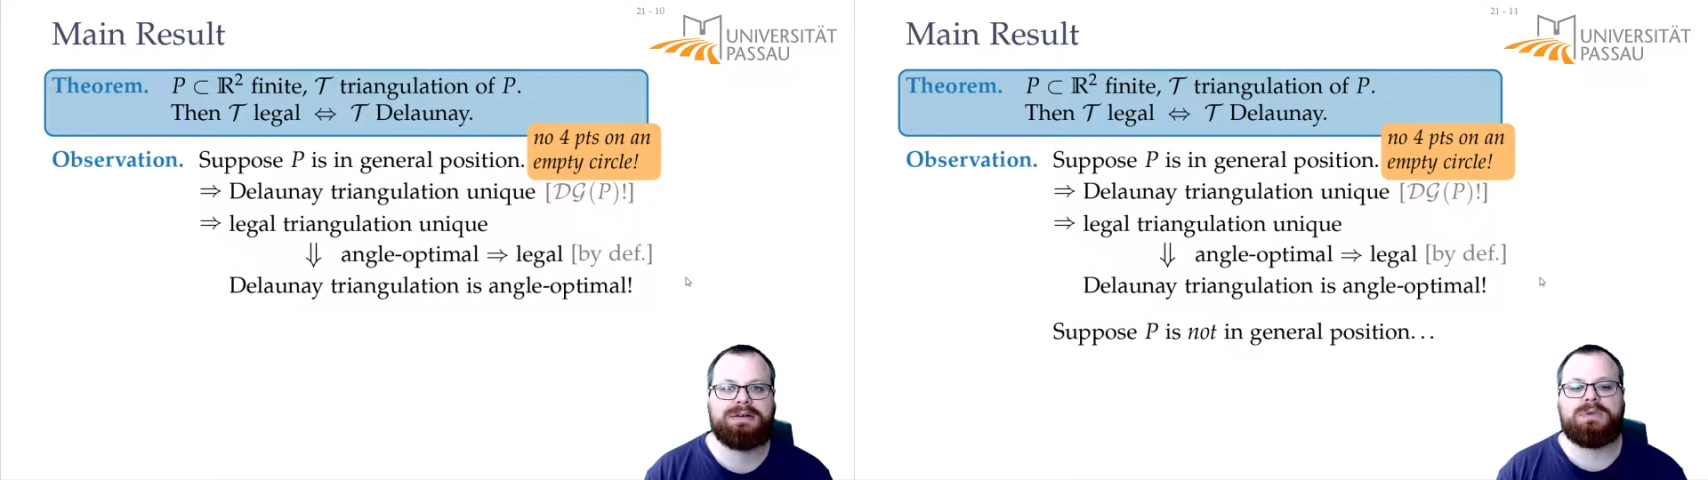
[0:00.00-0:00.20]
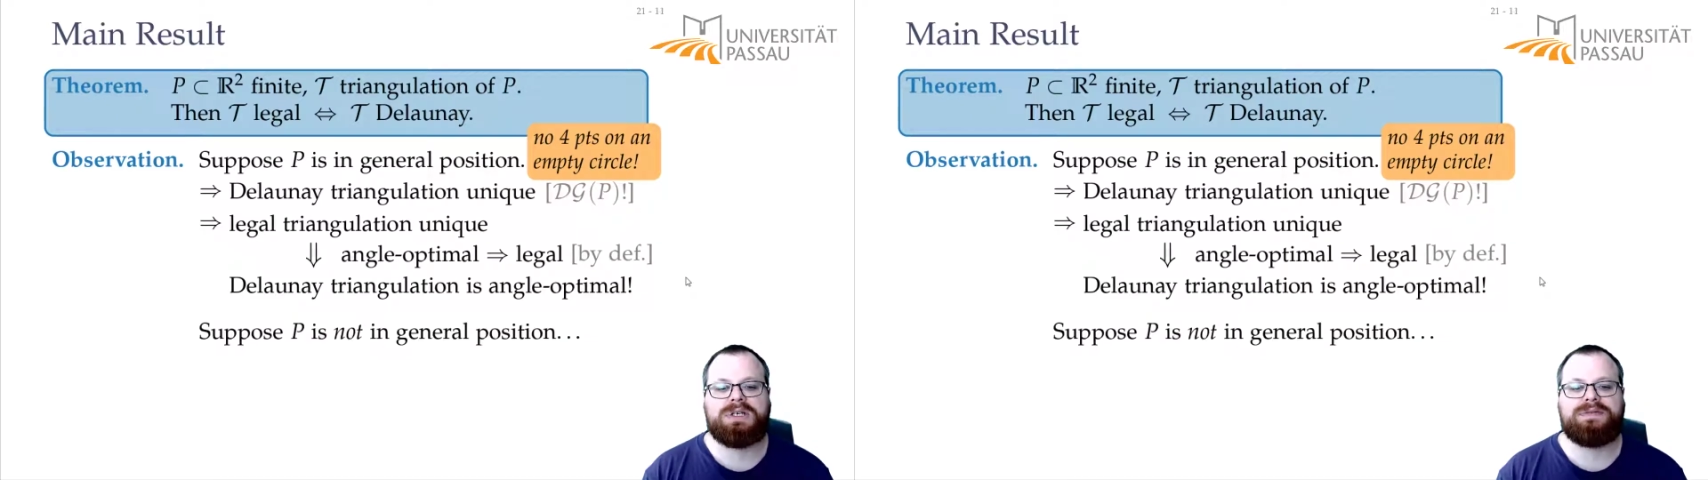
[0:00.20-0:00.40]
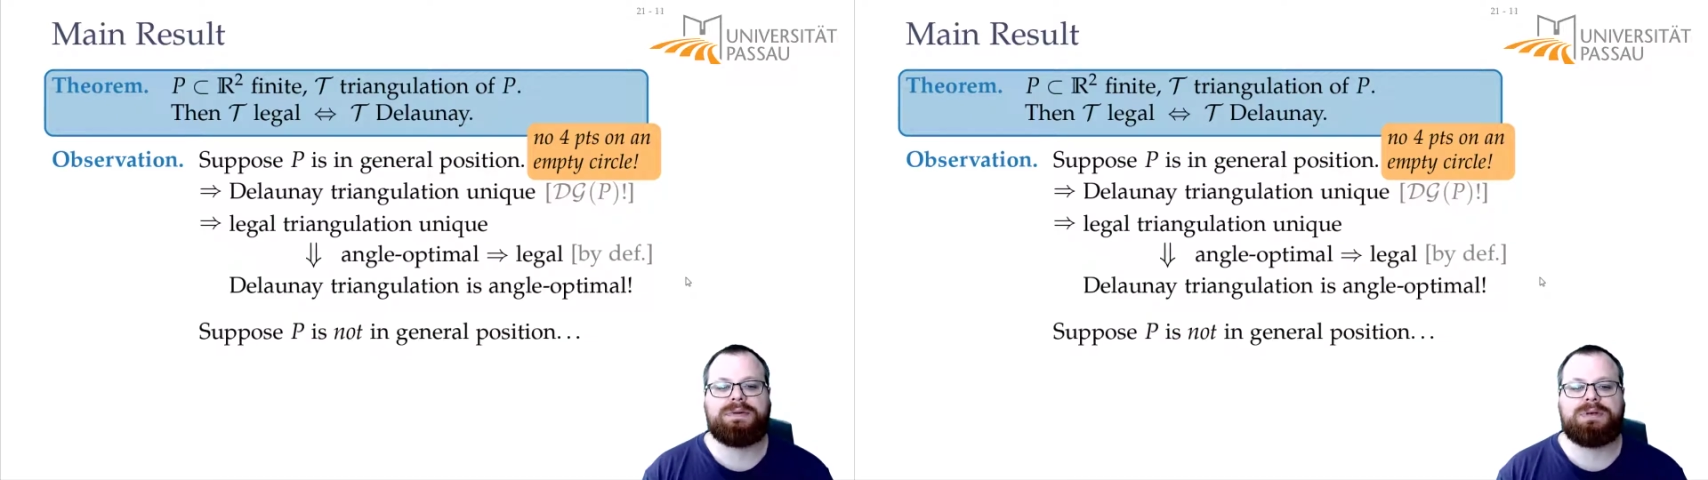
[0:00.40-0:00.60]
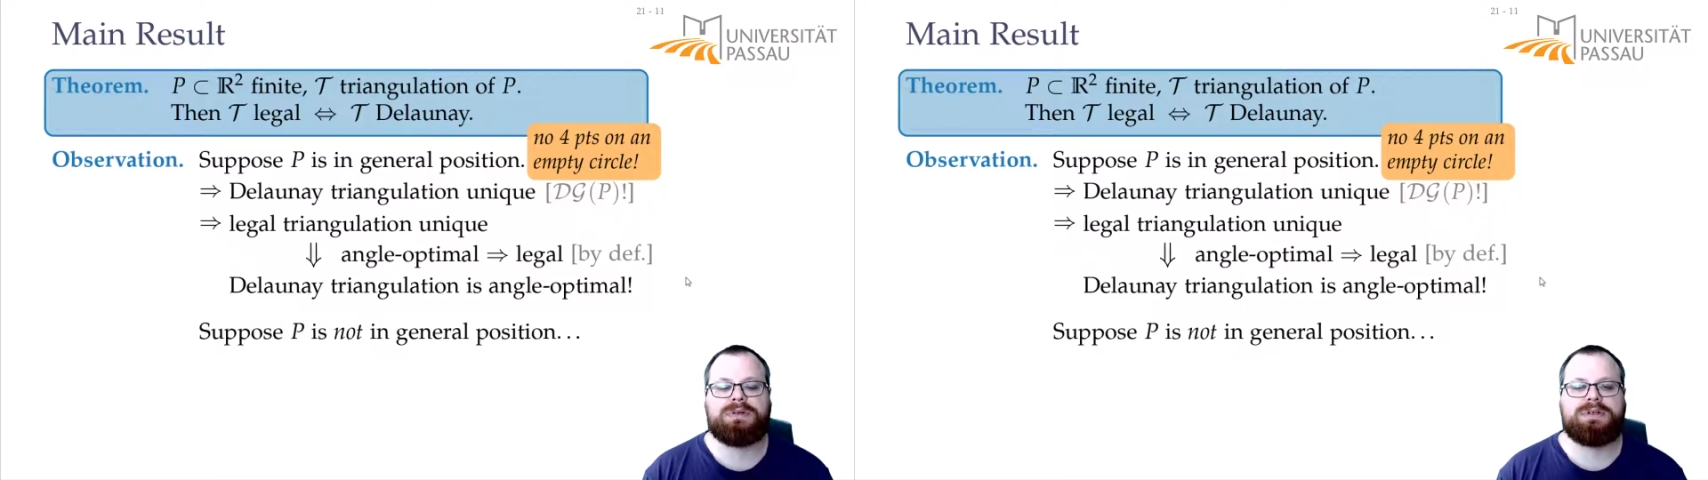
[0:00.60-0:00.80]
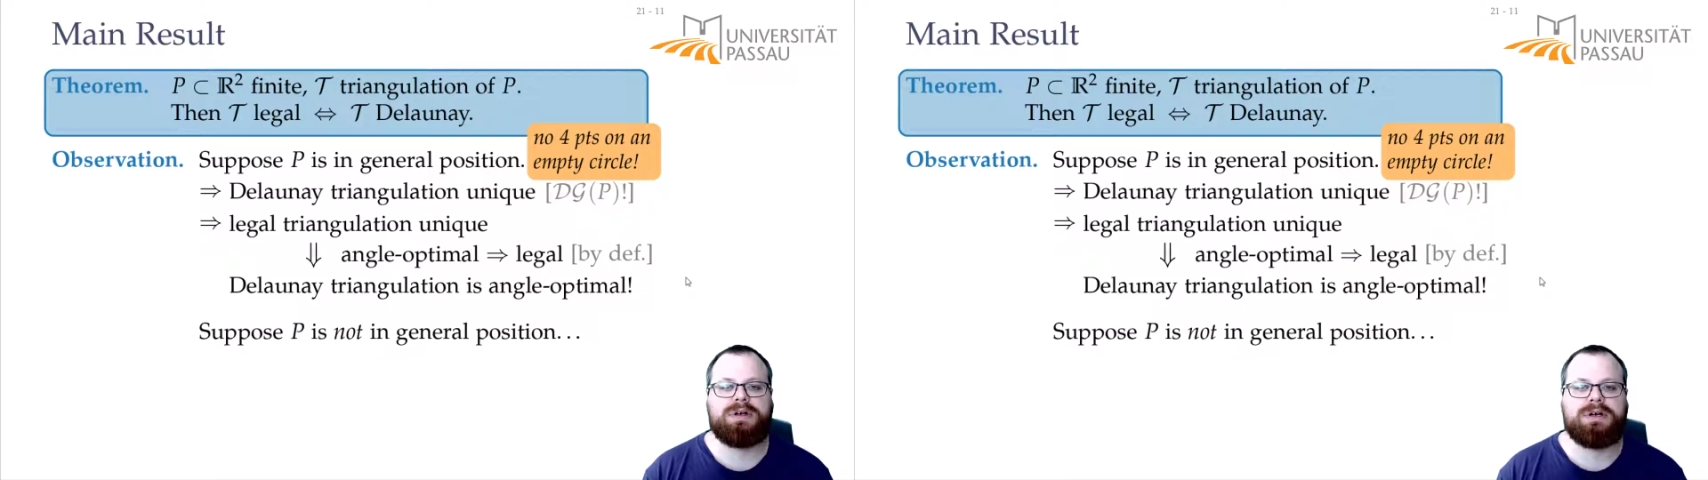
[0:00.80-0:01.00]
What if we
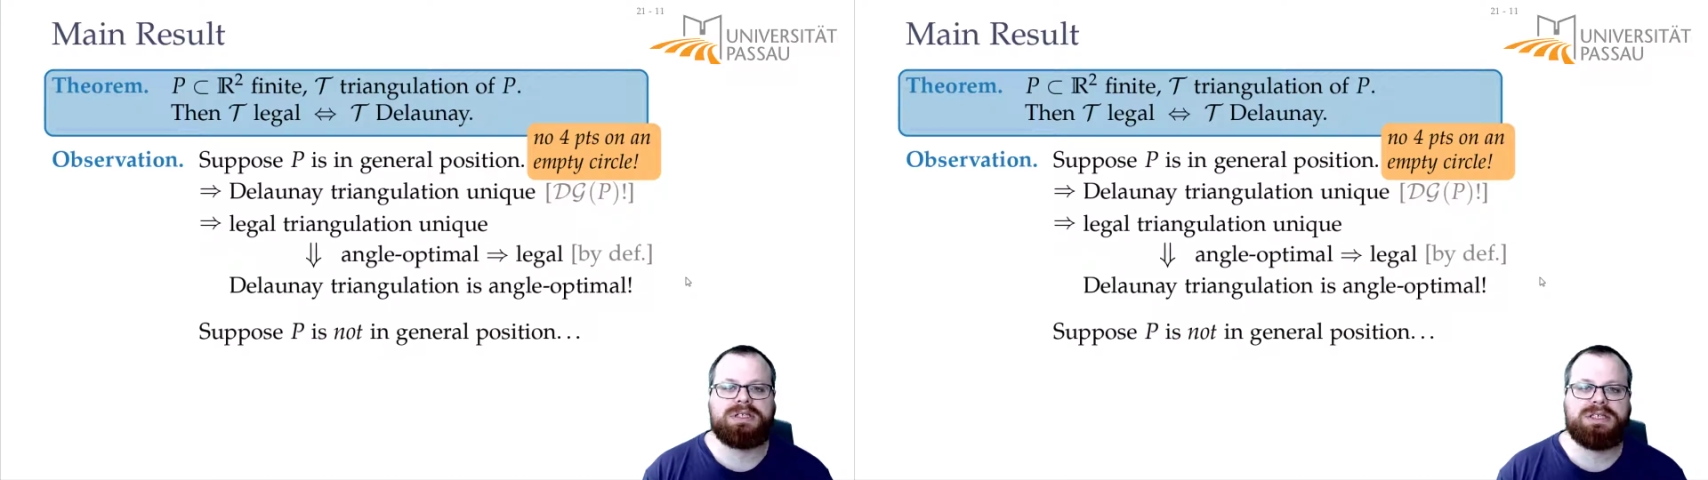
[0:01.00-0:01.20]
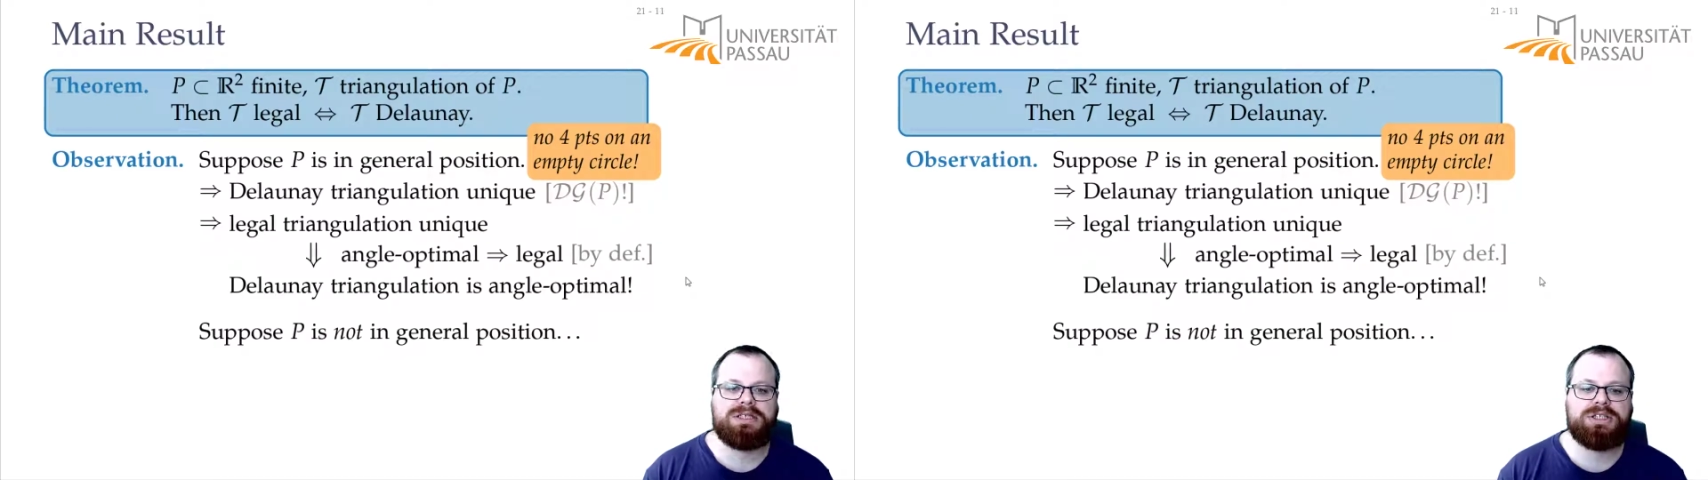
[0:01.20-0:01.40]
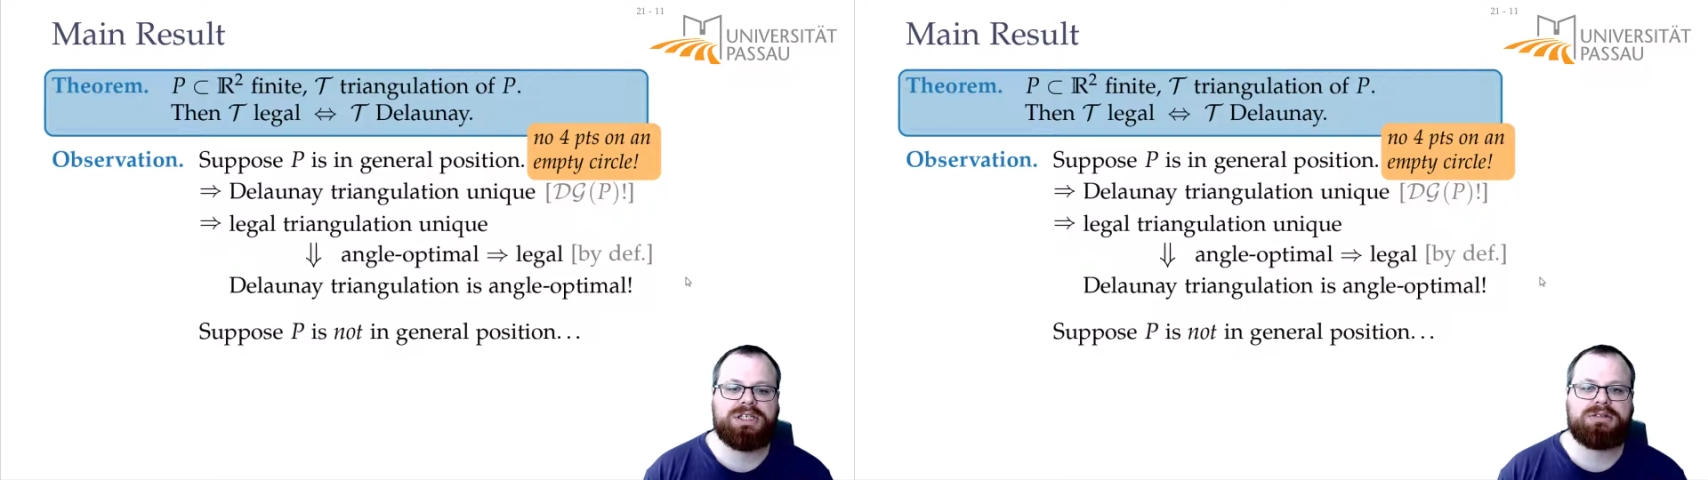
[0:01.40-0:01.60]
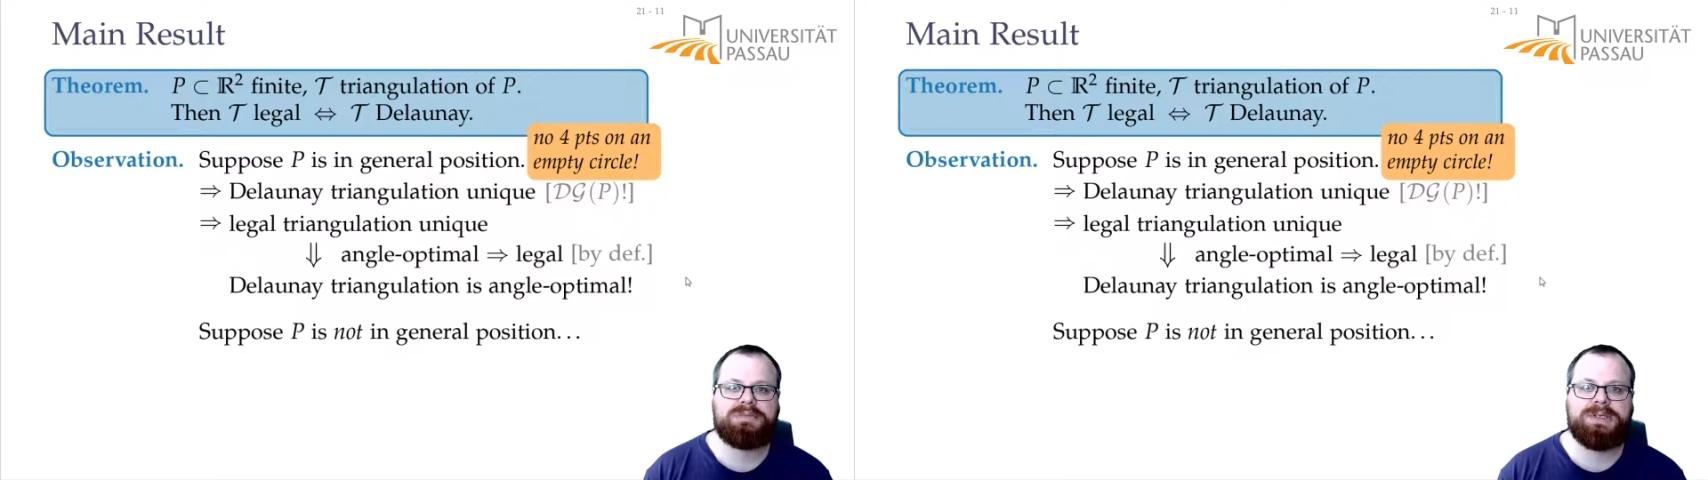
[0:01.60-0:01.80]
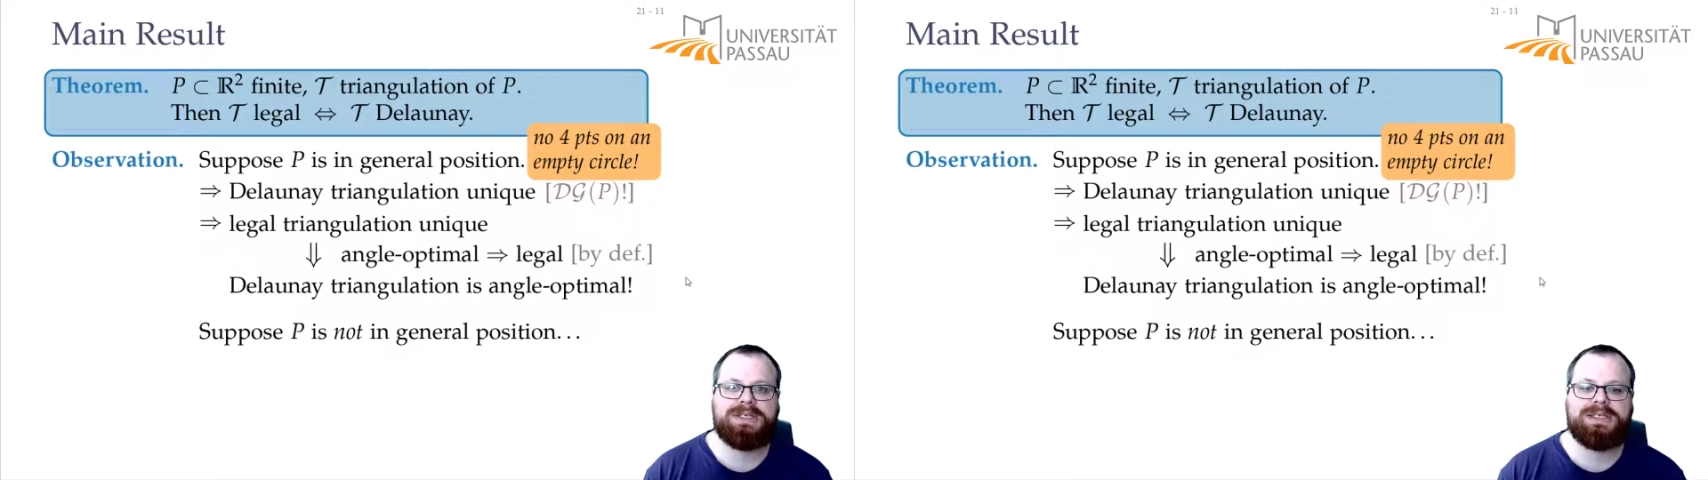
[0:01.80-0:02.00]
are not in general